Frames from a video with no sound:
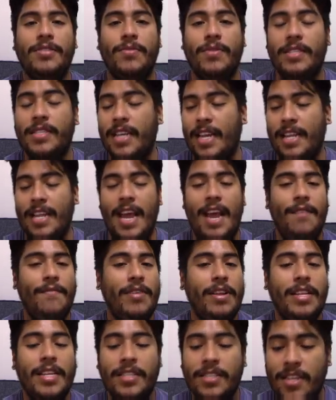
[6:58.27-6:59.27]
Once again,
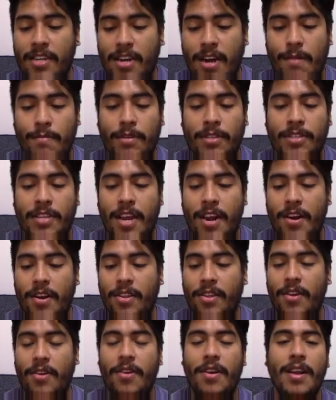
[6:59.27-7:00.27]
every DC Comics
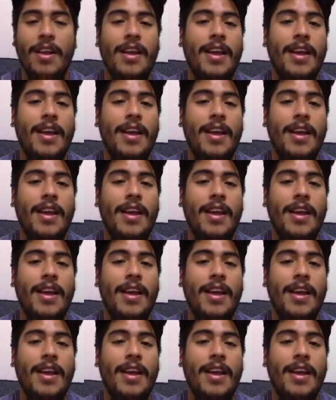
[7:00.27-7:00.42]
character